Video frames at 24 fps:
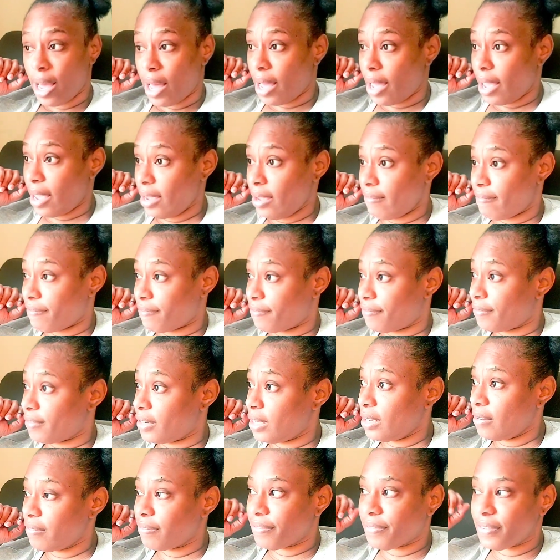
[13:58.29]
And
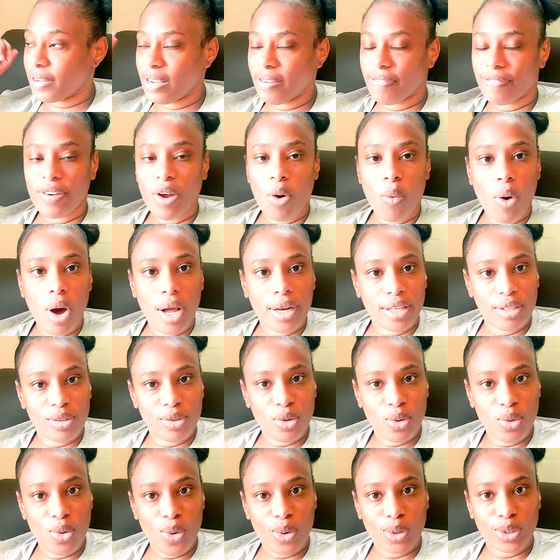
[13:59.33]
if they wanted
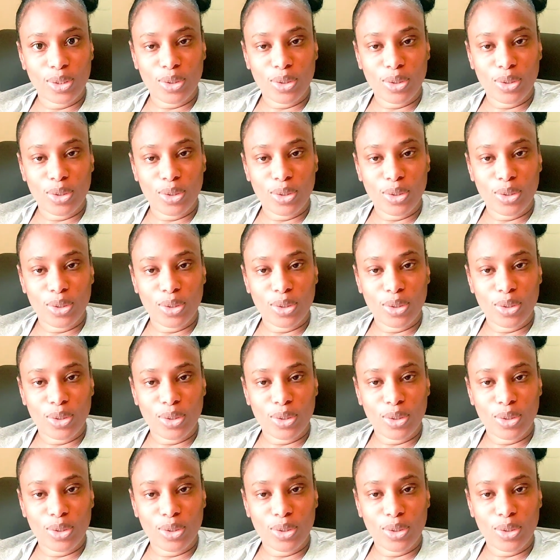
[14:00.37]
to go